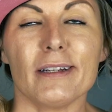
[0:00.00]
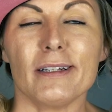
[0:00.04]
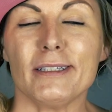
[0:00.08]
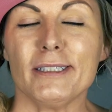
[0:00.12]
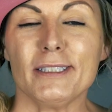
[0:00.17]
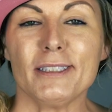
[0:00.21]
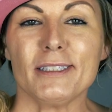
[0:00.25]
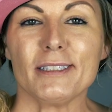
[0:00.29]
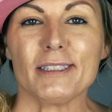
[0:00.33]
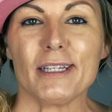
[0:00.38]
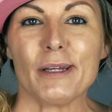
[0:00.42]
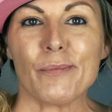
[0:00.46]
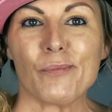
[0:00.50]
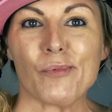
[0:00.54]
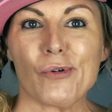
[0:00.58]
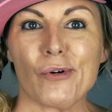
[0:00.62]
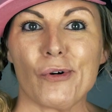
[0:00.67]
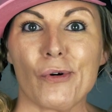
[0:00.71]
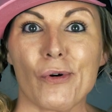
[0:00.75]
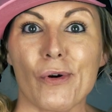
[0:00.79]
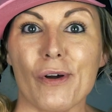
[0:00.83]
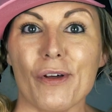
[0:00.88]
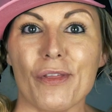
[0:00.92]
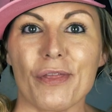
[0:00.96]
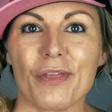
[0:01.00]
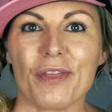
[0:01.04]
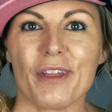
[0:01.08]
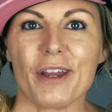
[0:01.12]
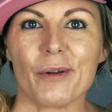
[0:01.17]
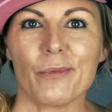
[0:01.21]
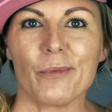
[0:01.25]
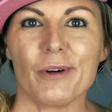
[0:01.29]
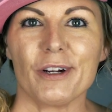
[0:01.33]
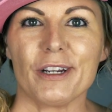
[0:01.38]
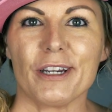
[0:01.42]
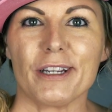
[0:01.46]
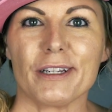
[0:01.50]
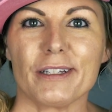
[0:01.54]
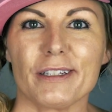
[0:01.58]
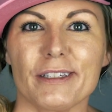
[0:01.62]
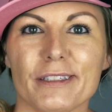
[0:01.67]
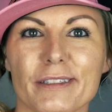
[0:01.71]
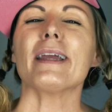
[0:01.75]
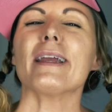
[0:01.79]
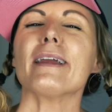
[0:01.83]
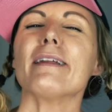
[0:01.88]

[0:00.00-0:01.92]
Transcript: It's simple, they wouldn't.